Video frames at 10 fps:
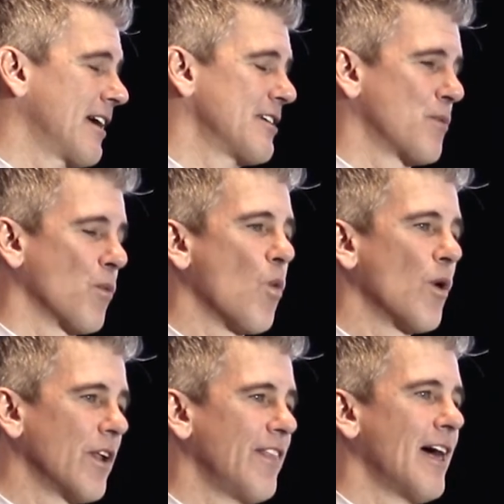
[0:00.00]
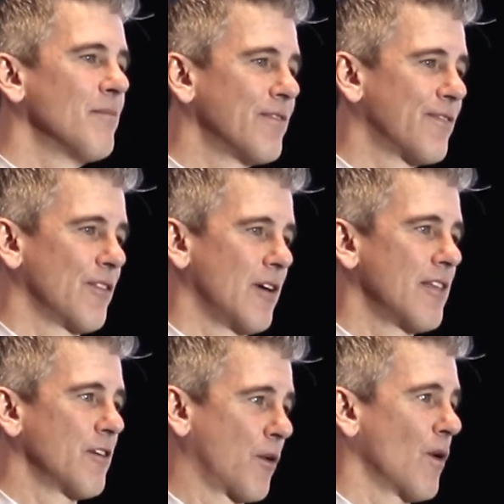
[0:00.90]
has rewarded them for the,
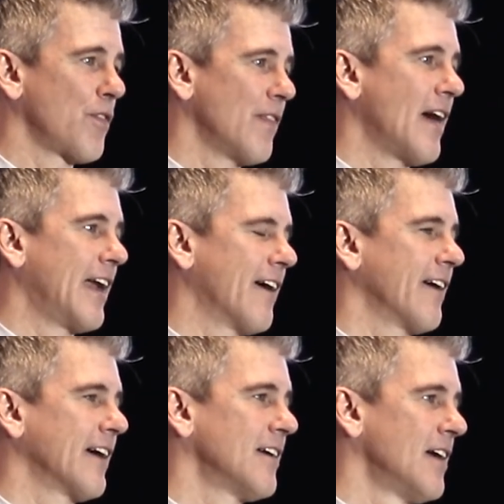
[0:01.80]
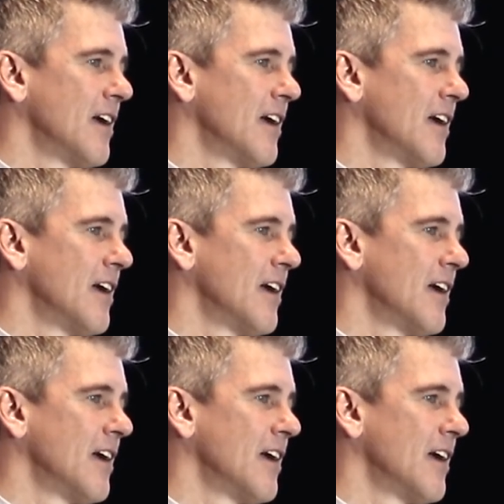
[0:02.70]
the growth in that area.